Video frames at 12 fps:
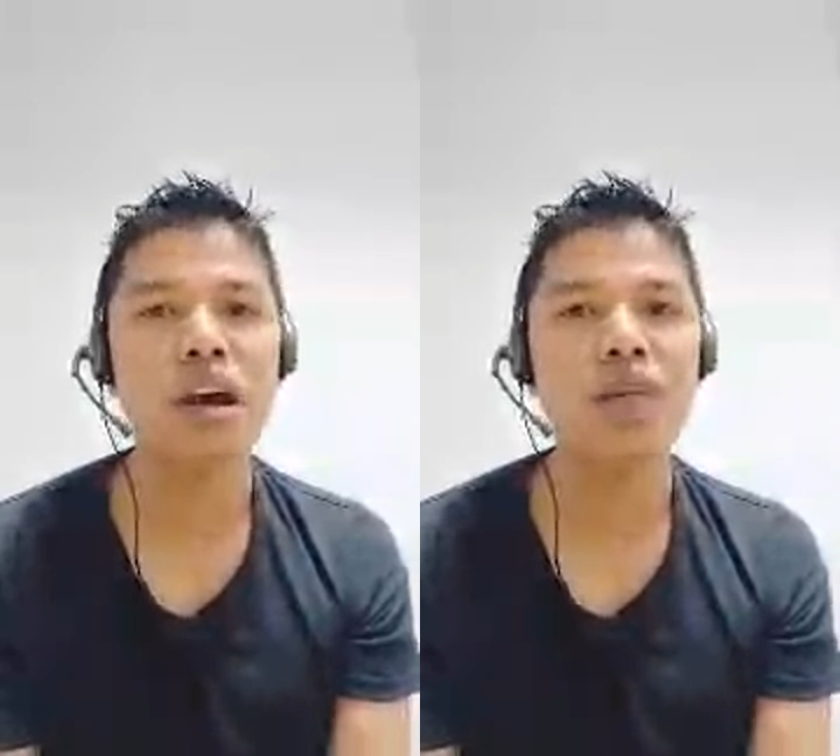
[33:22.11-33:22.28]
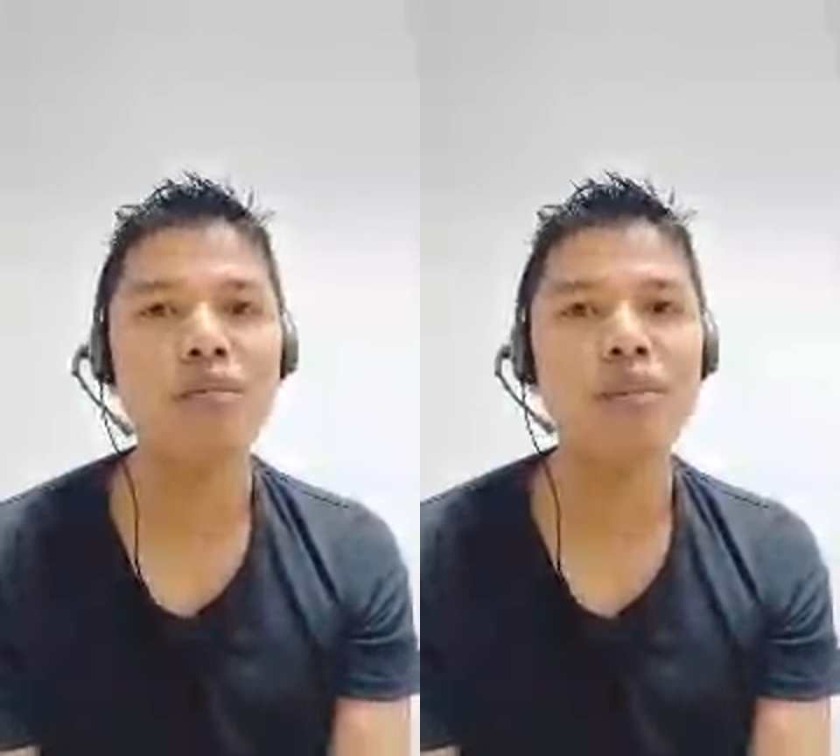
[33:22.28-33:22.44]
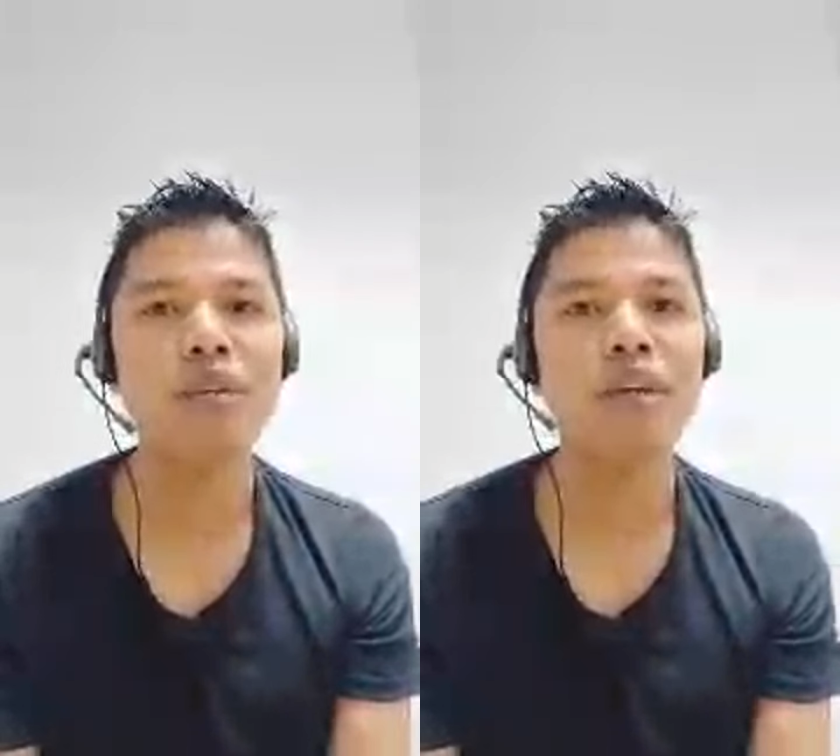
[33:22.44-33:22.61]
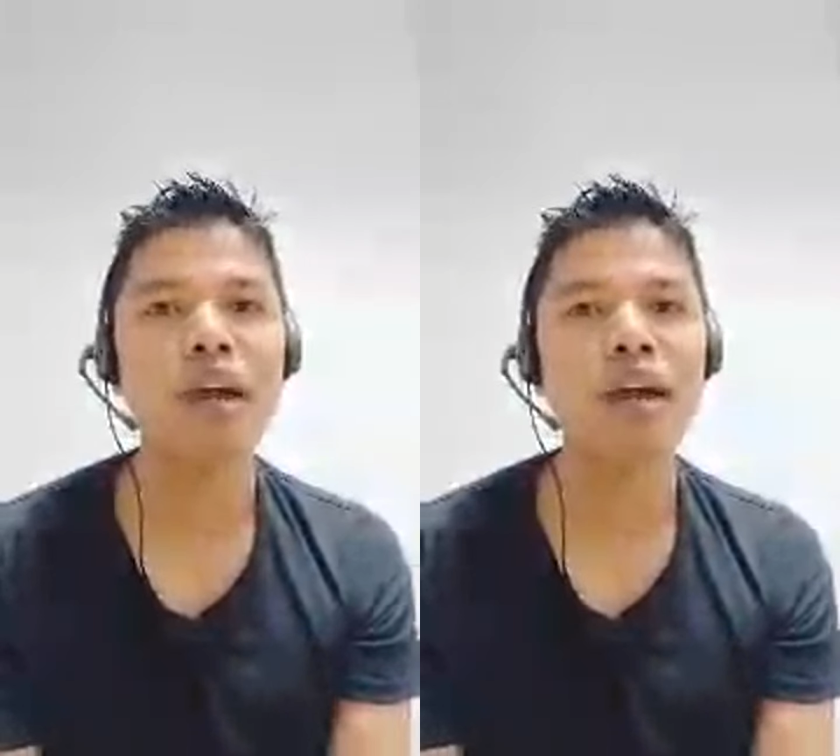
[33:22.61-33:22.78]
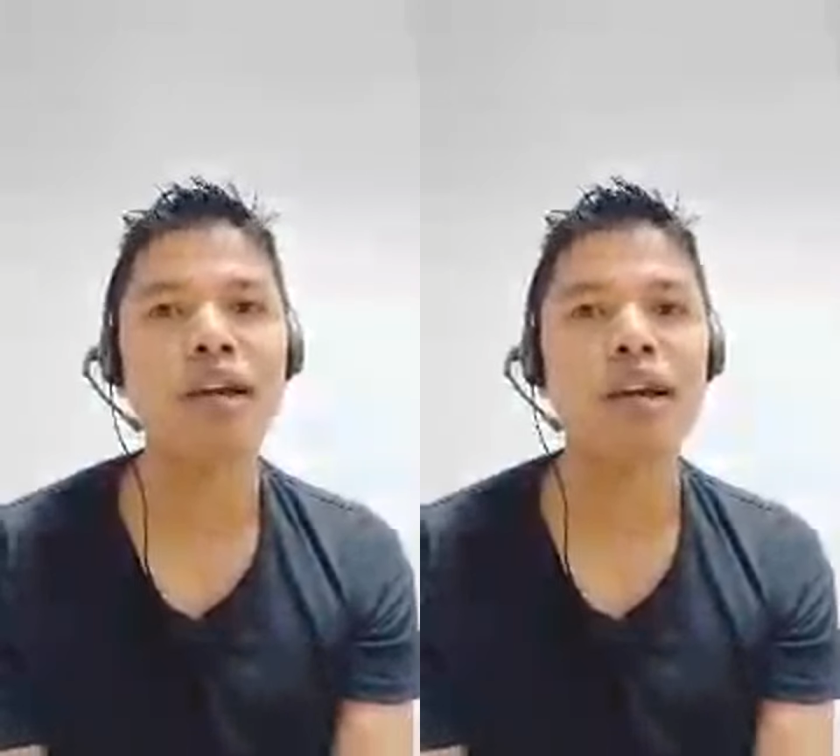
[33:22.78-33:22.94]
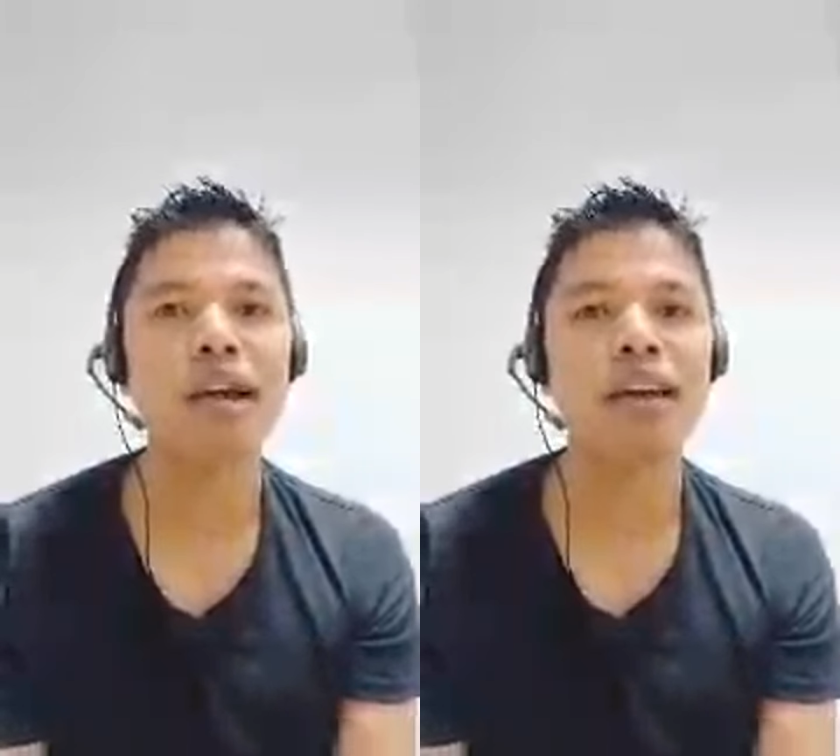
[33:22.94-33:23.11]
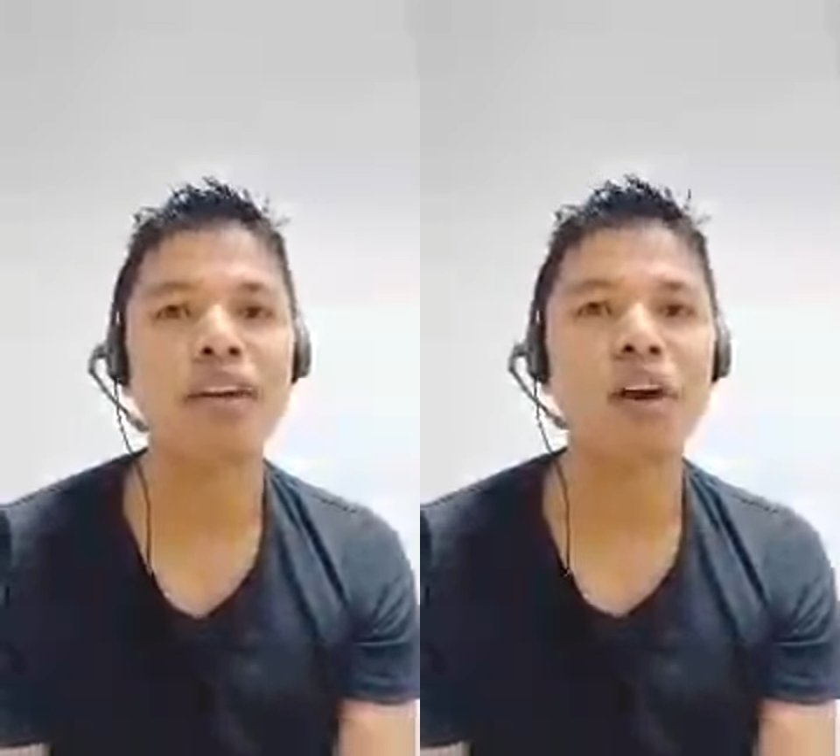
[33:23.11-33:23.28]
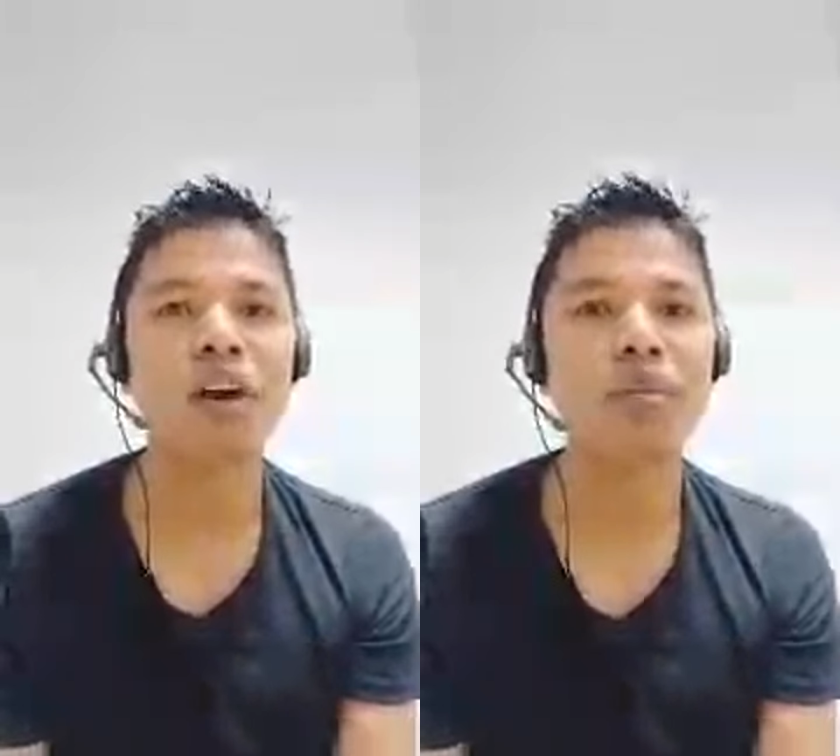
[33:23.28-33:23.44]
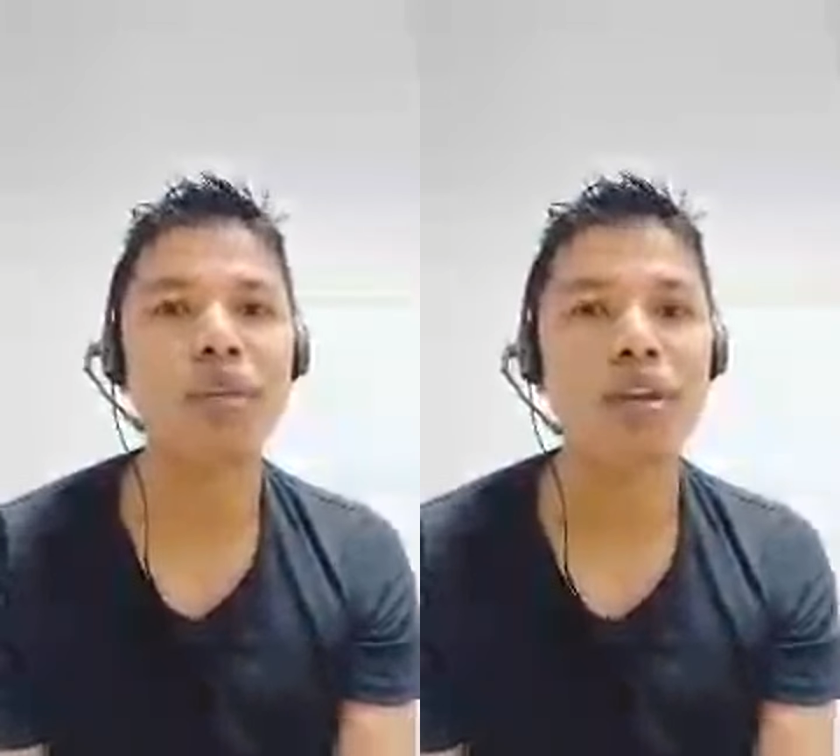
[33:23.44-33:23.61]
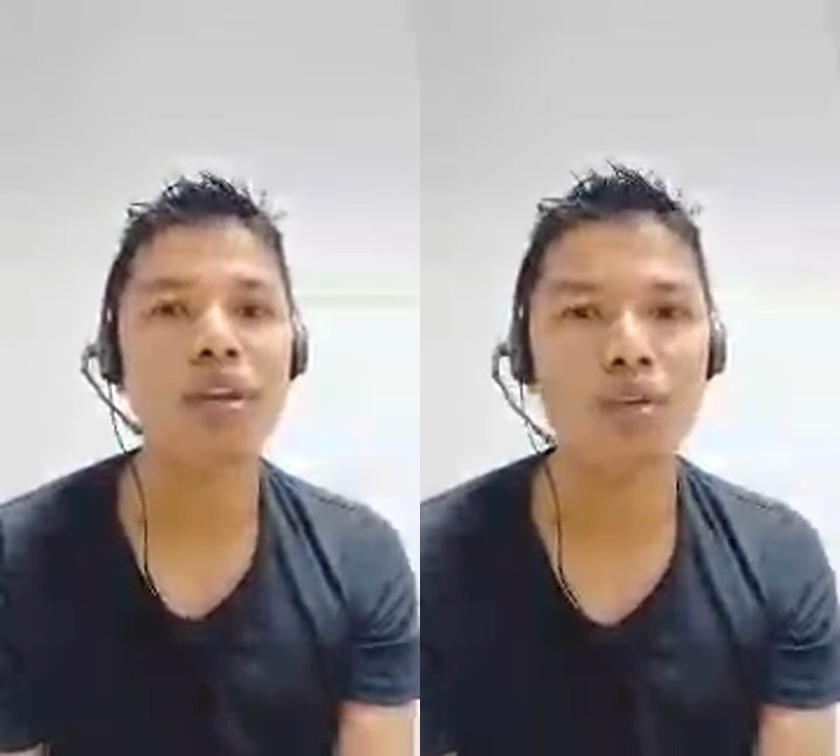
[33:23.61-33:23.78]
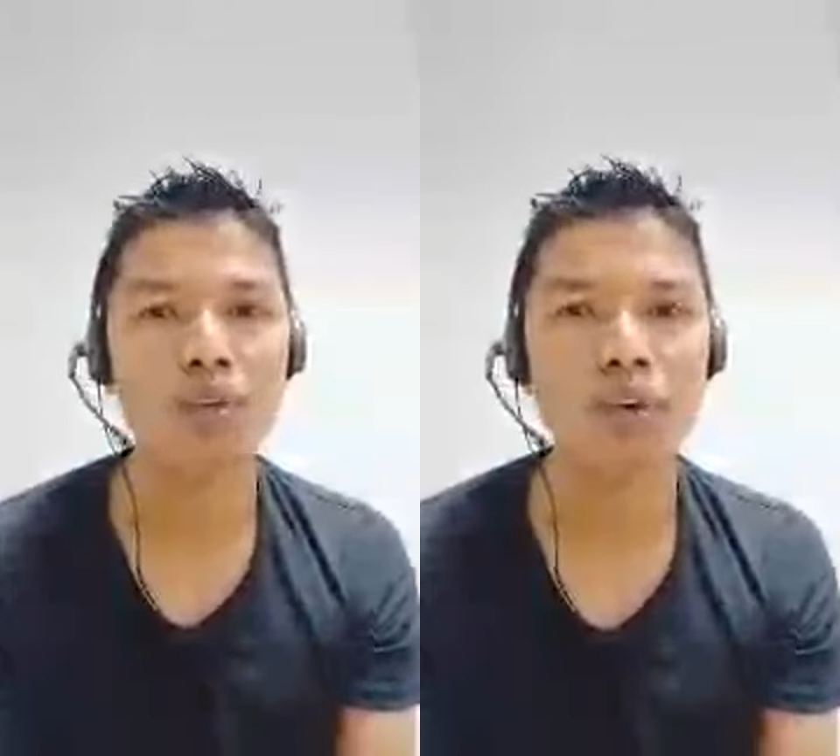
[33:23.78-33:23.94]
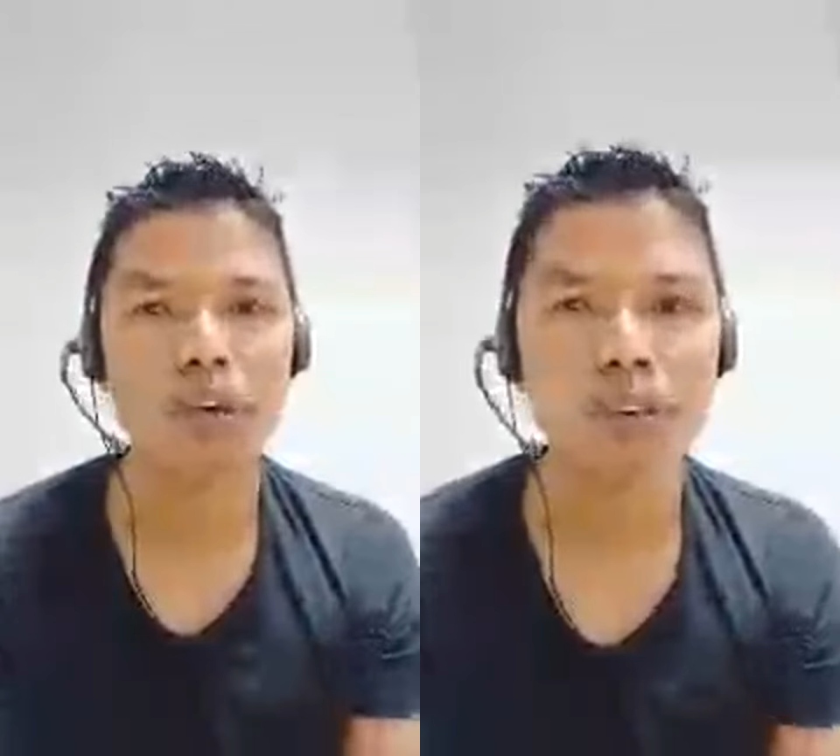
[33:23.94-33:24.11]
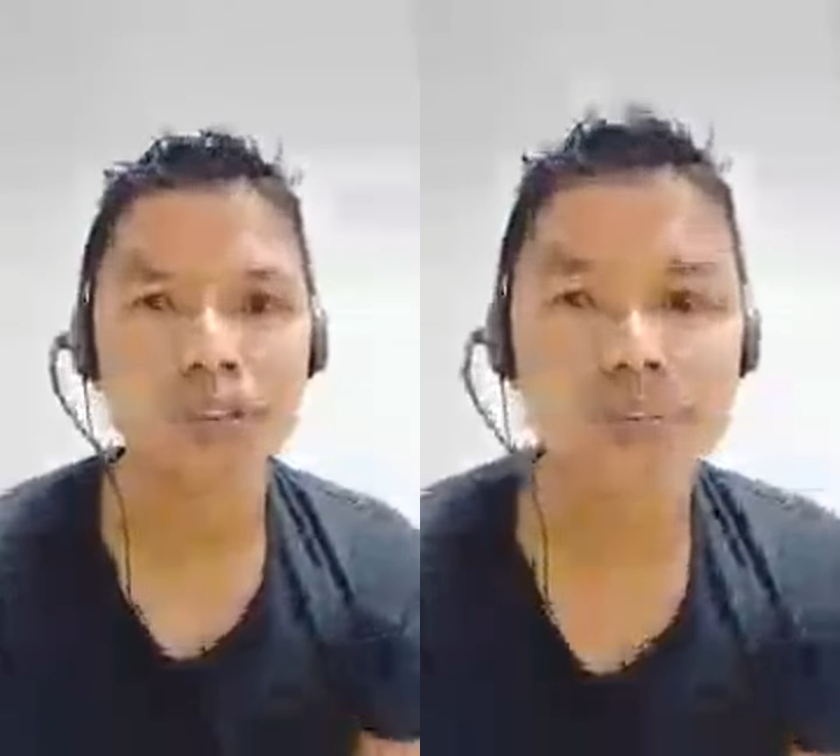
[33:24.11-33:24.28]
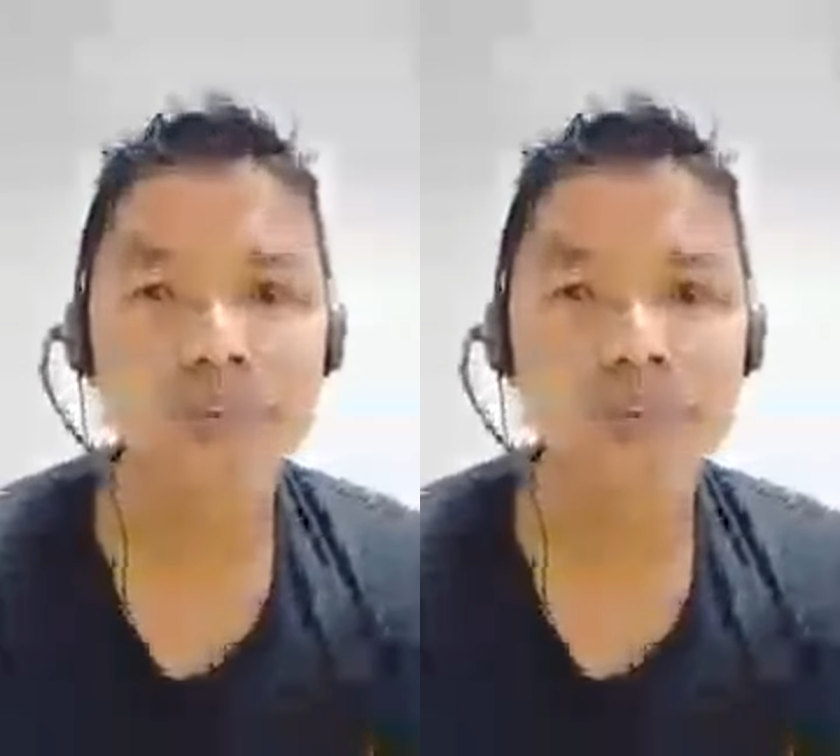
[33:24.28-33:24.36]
After that, I come in UAE.